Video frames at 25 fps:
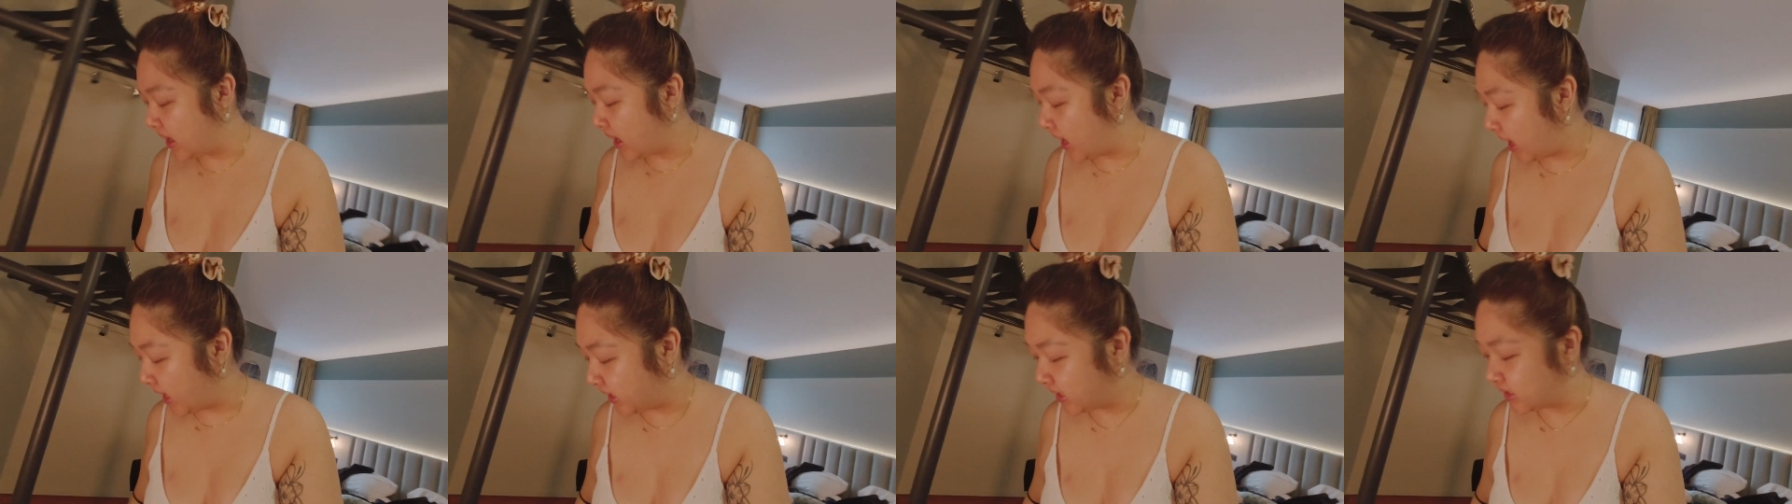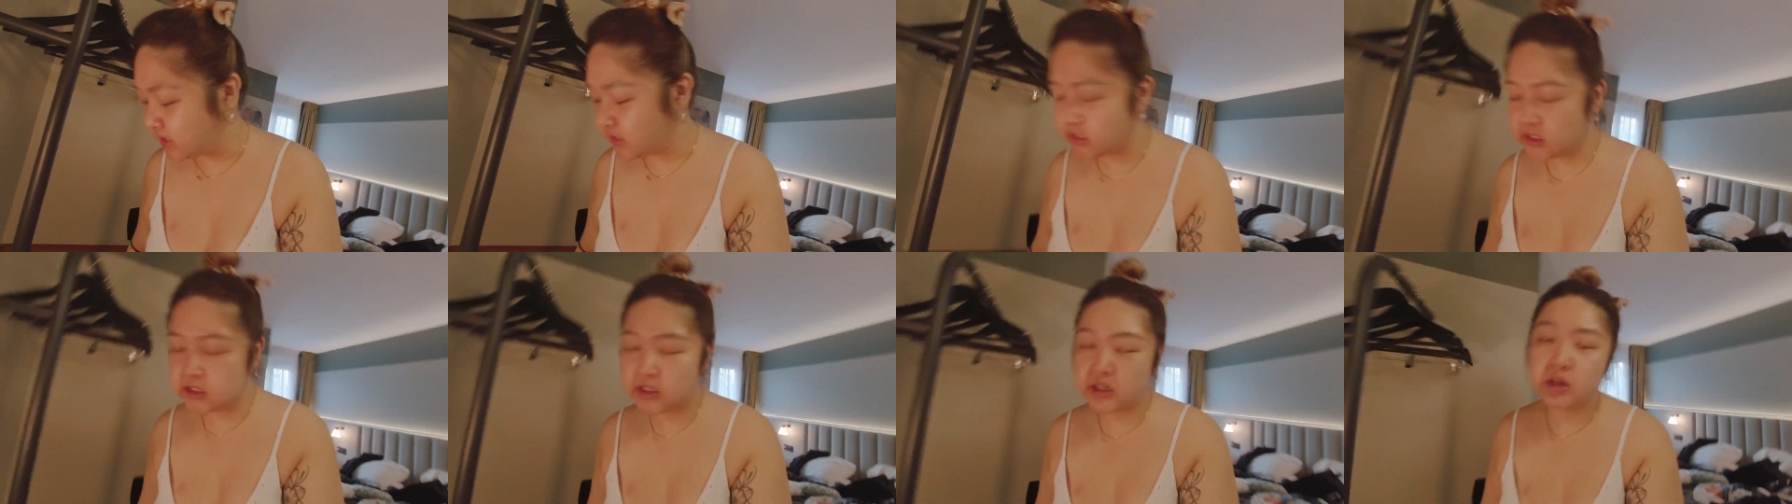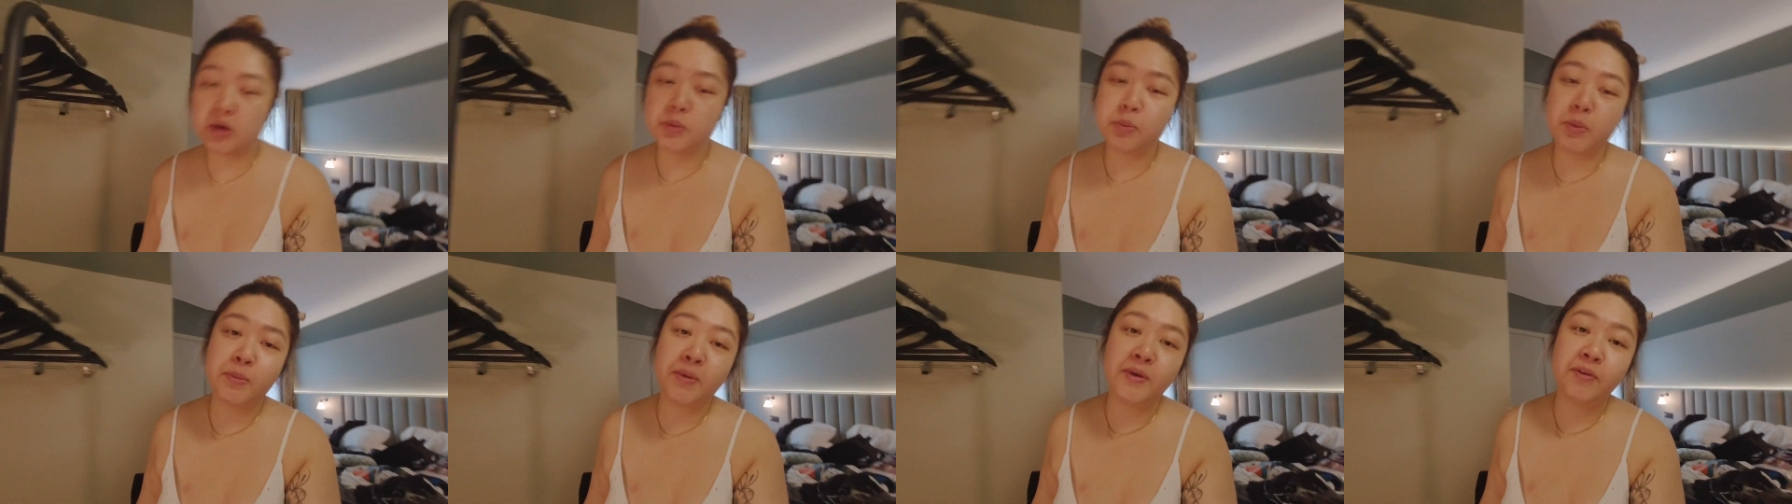I guess this could
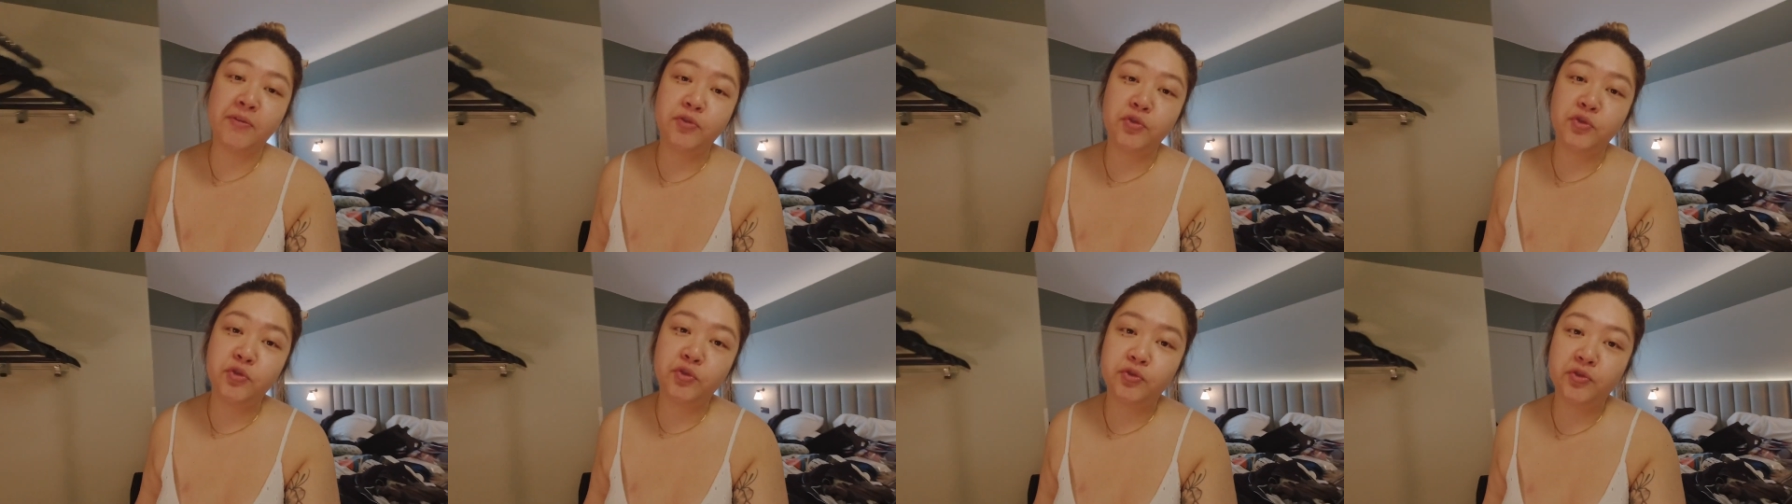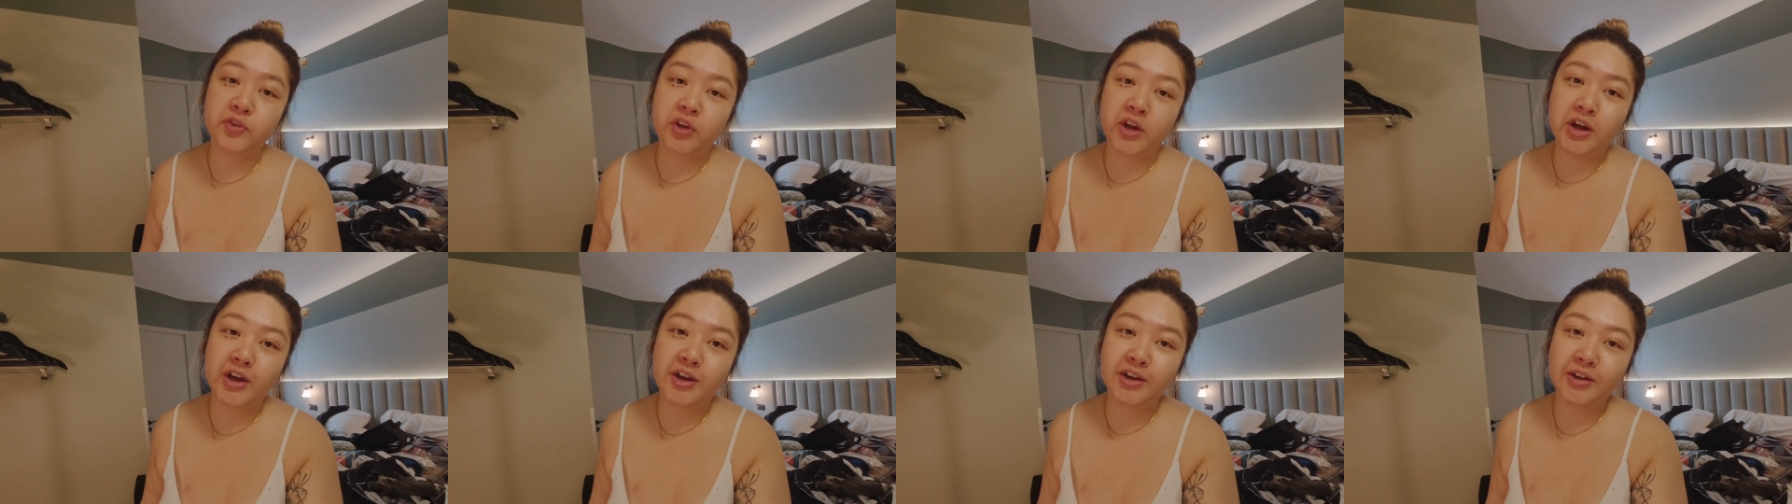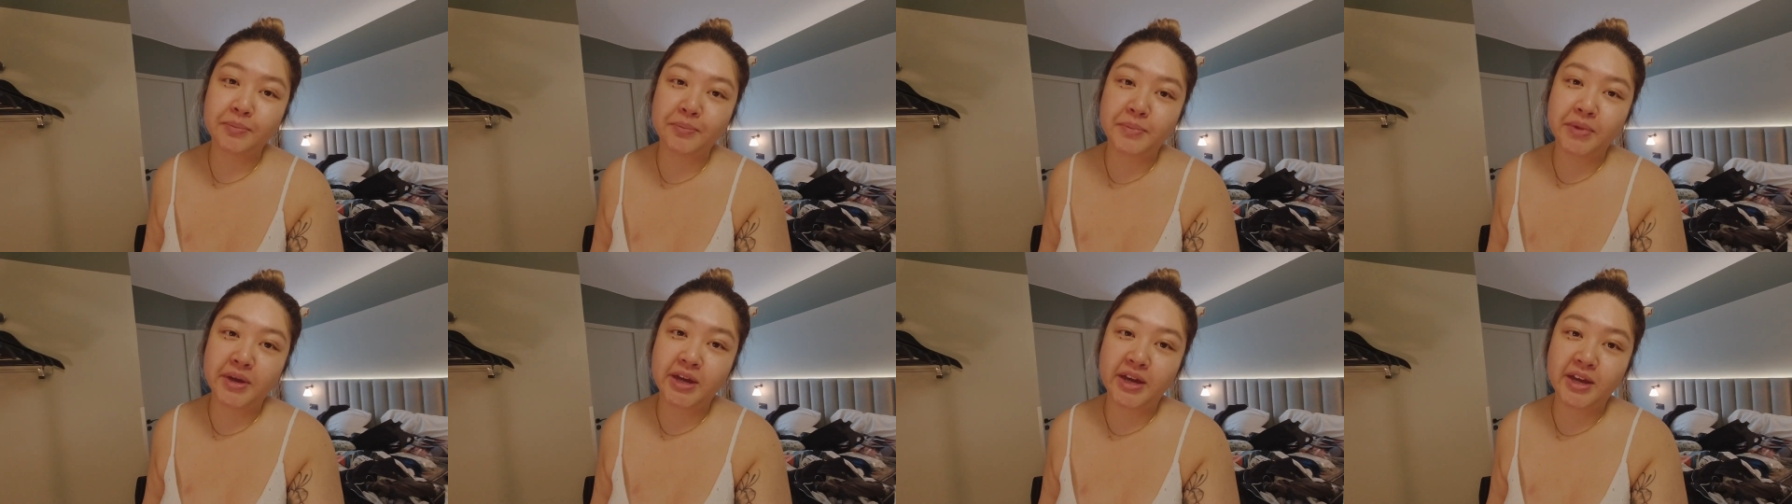have been my food
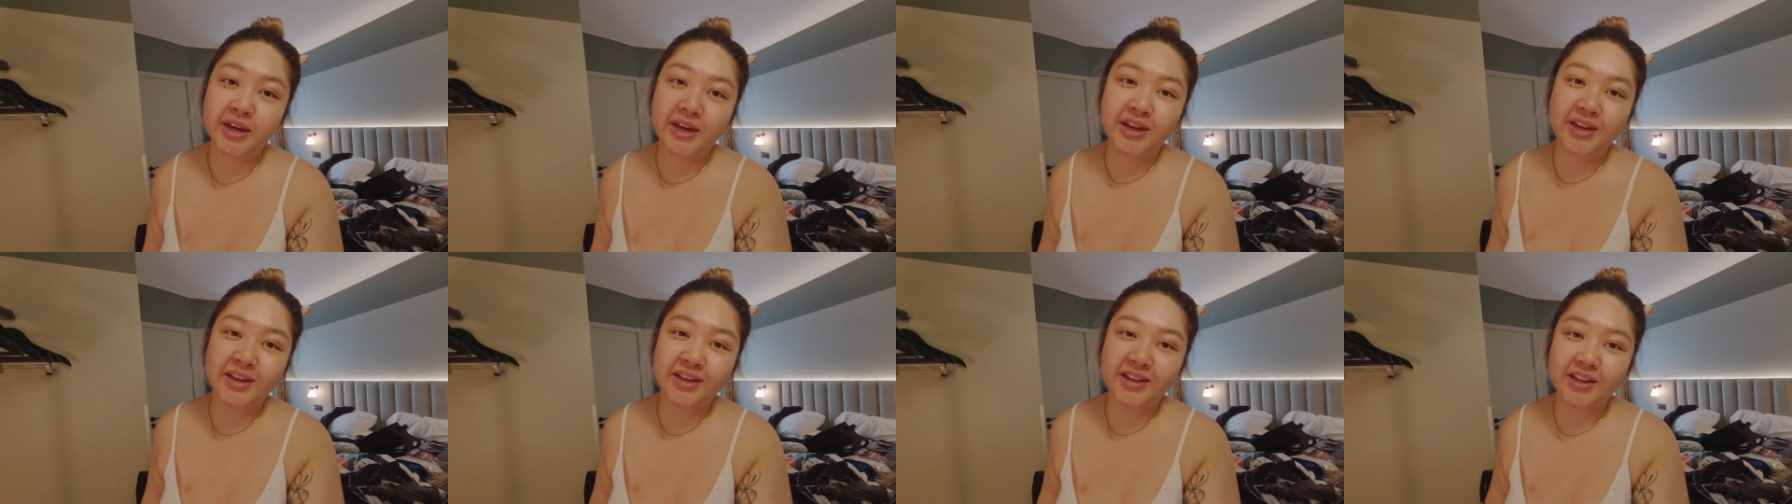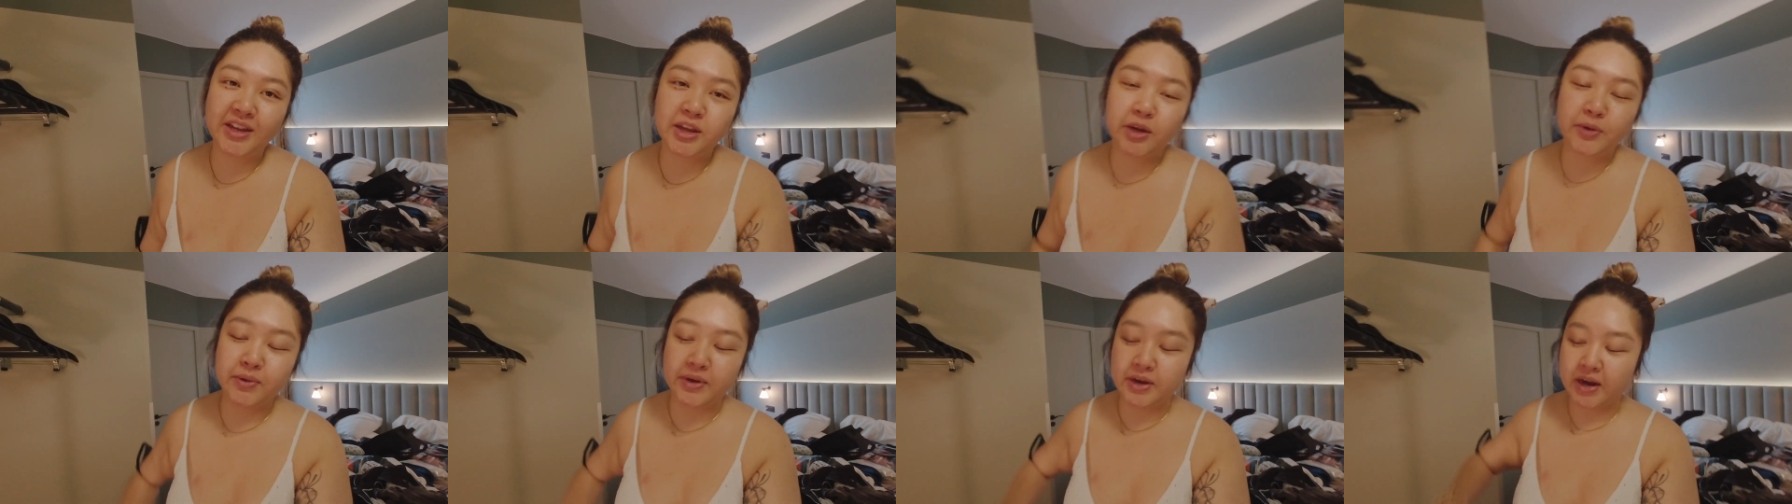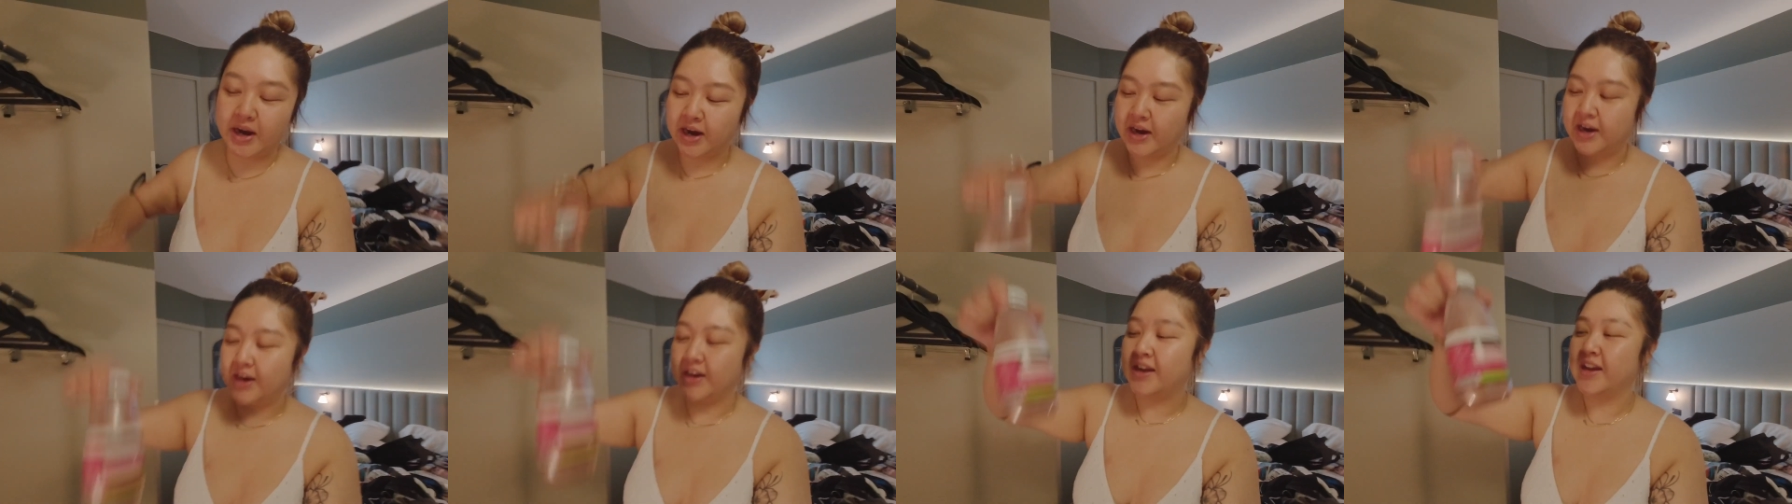vlog, but here we
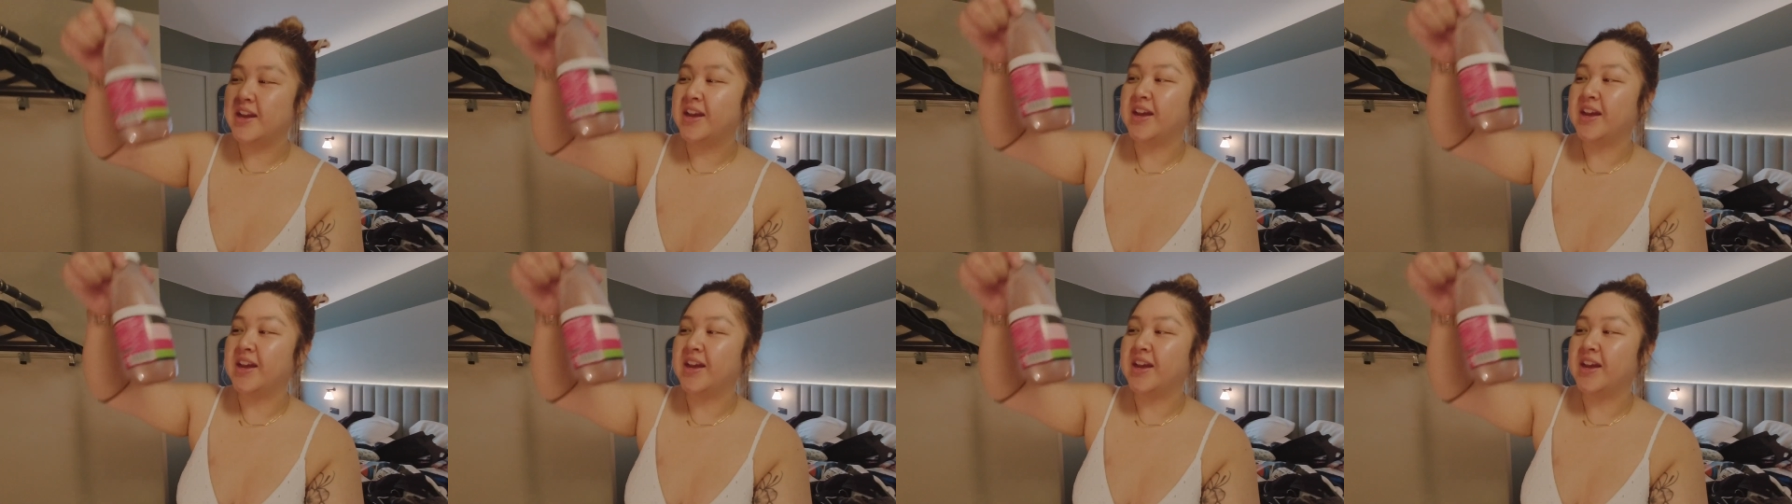are.